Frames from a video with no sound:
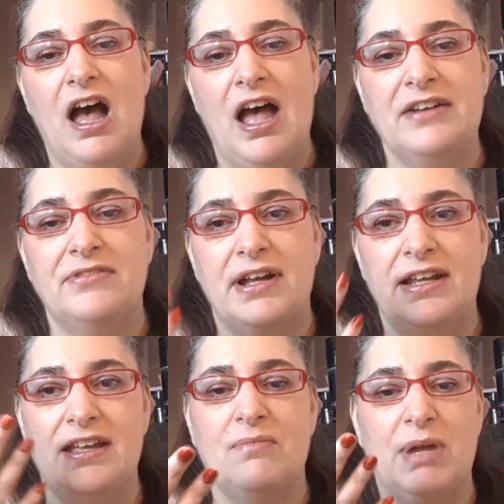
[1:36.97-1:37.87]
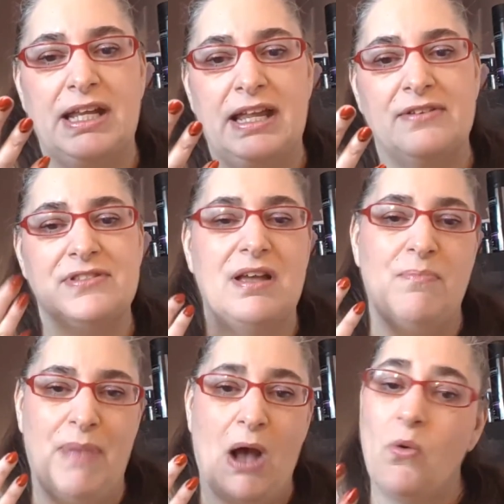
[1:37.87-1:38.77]
I try to hit my nails
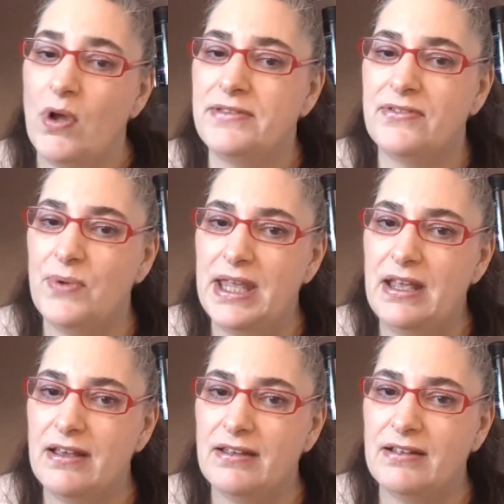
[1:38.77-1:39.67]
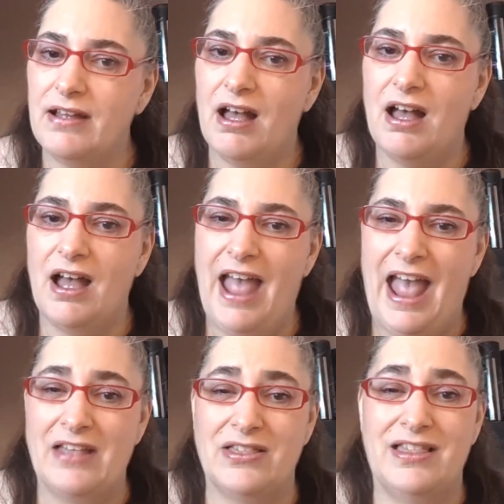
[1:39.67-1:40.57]
about once a week,
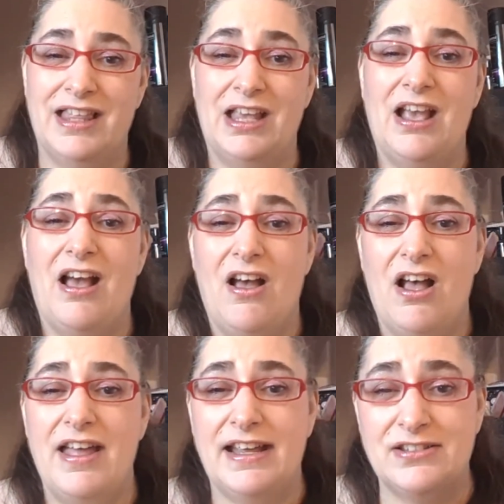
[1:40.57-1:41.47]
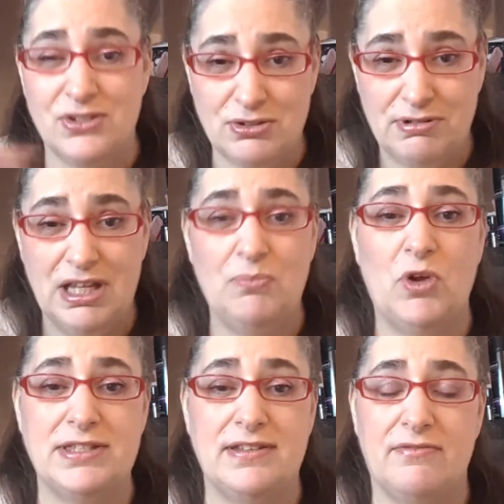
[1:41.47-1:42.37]
at the extreme
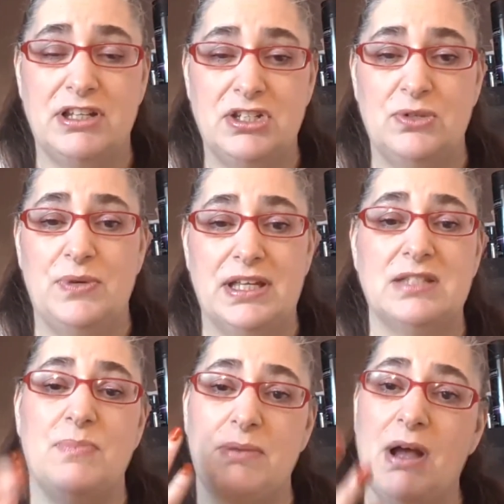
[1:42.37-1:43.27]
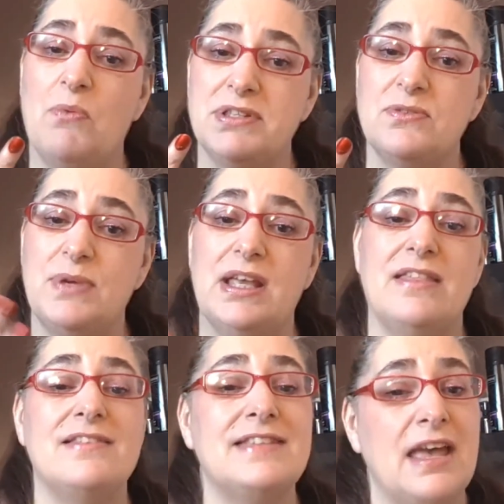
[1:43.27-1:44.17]
once every 2 weeks, but about once a week,
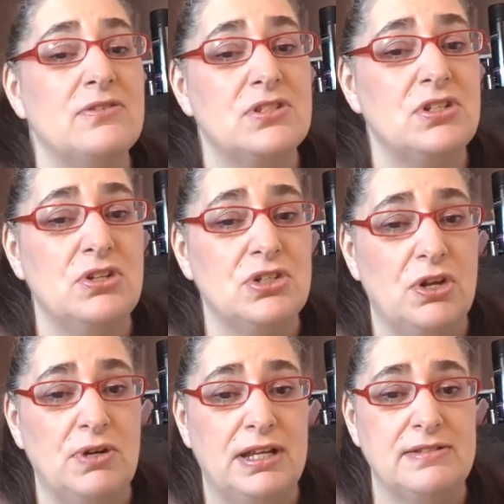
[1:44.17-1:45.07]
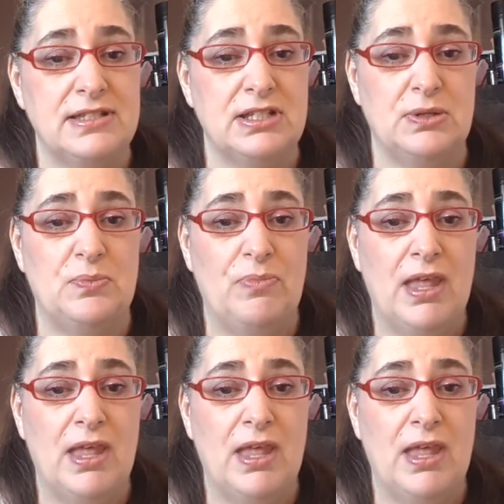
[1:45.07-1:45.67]
and this counts to your toenails too.